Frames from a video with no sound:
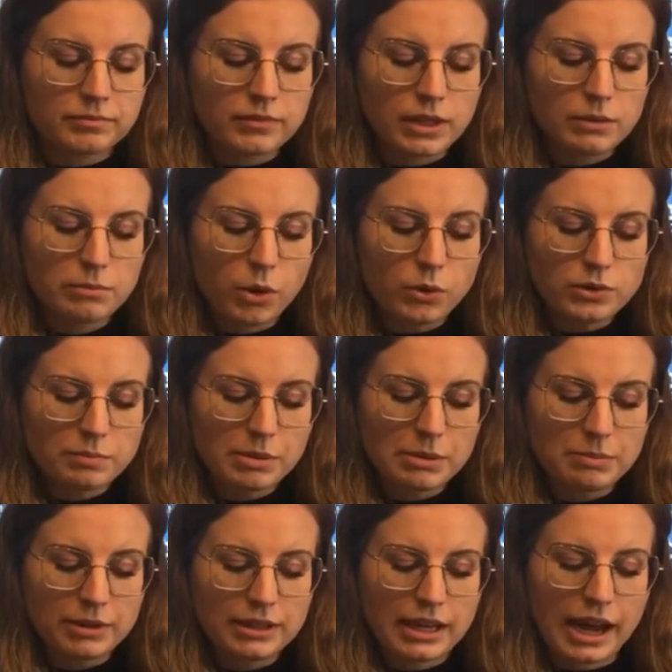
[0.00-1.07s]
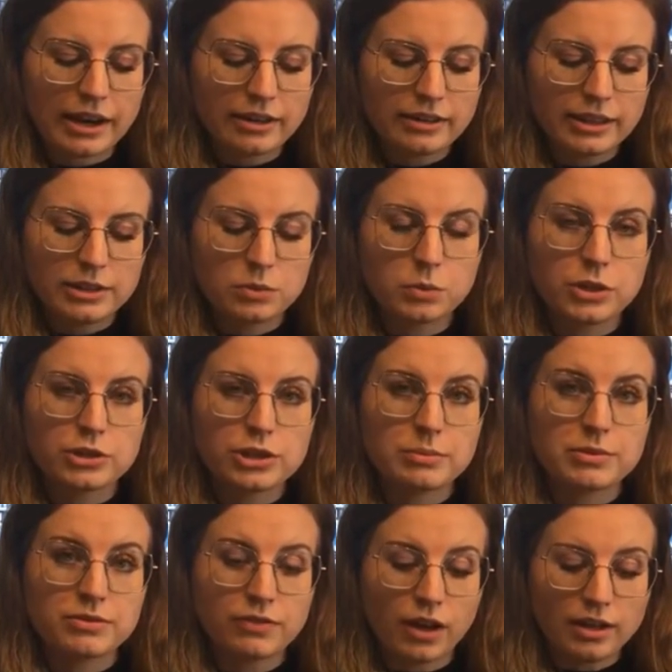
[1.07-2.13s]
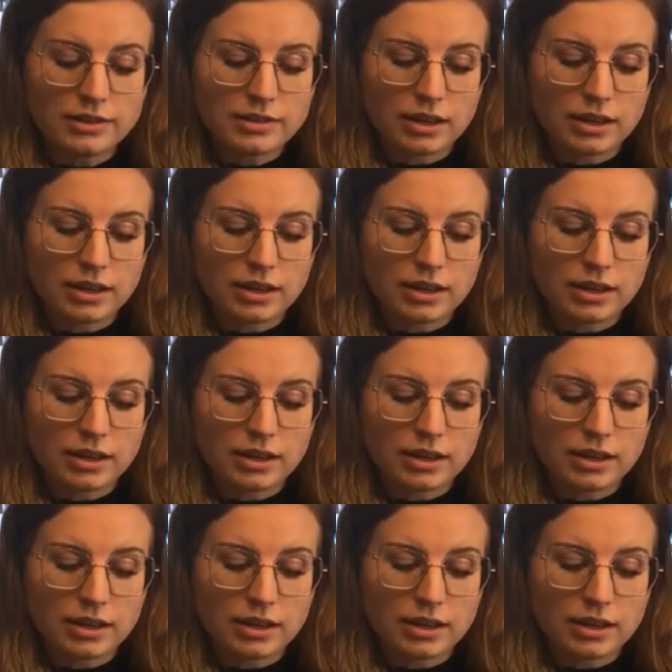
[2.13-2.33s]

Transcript: Most people in Ireland worshipped false